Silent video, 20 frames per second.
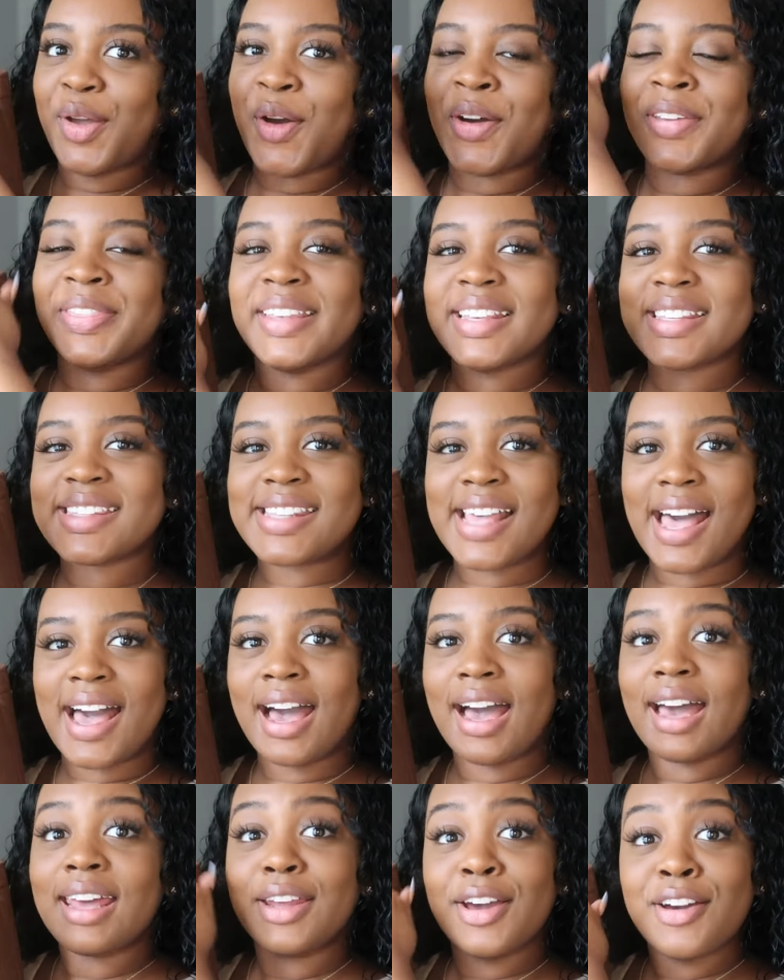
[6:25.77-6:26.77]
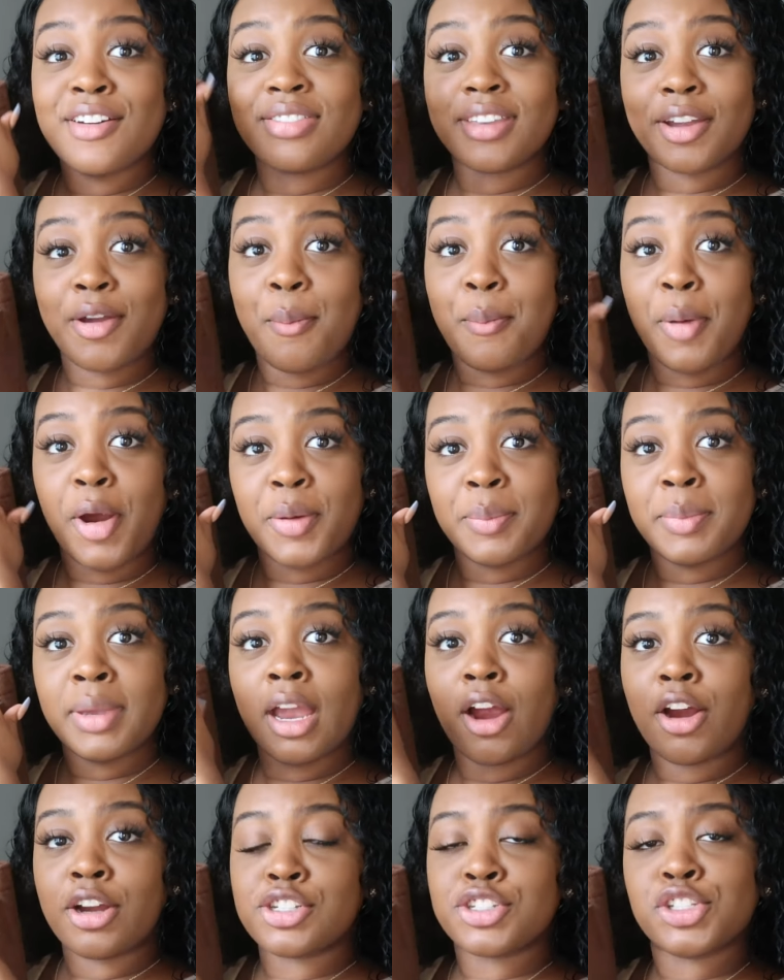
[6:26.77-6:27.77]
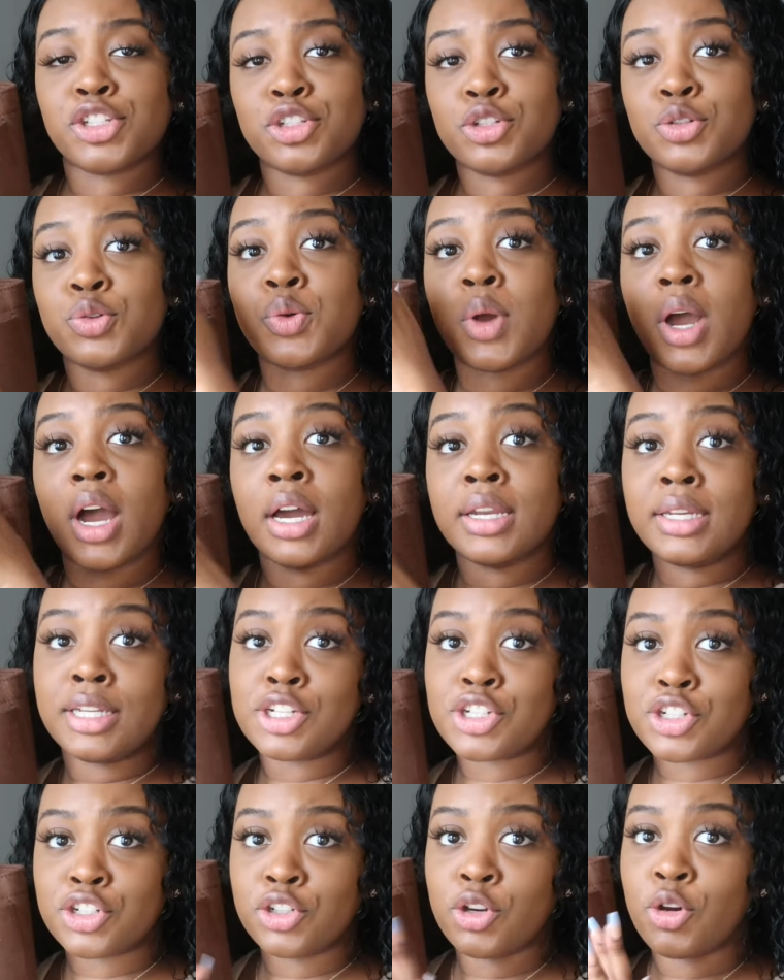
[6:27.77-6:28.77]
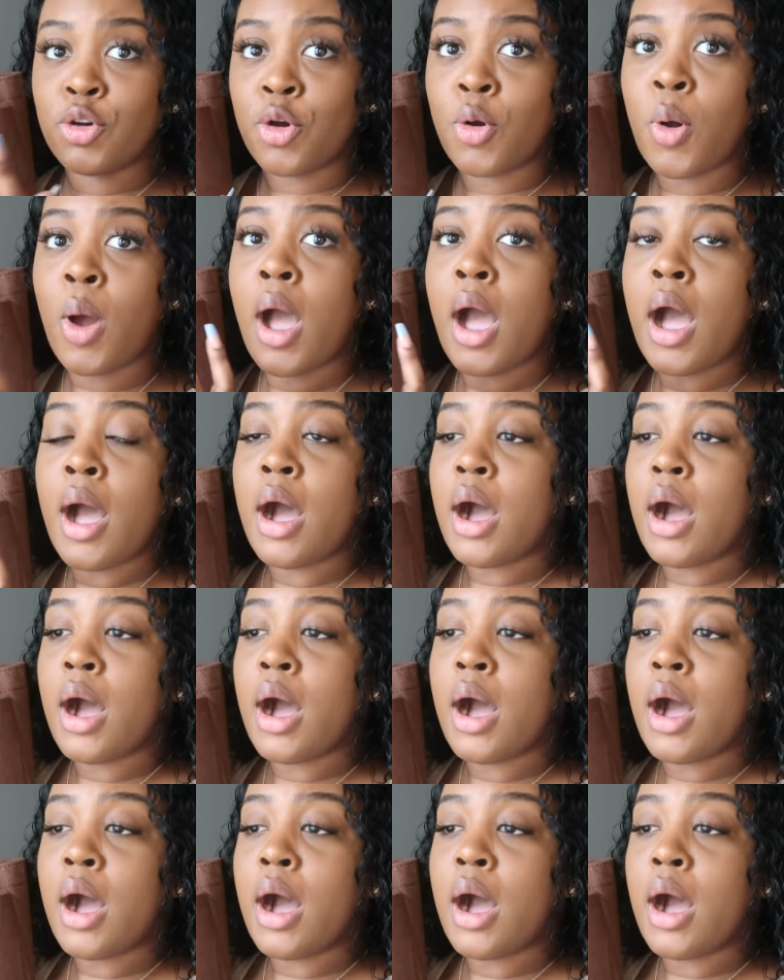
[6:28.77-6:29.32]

on this side of the compartment are two additional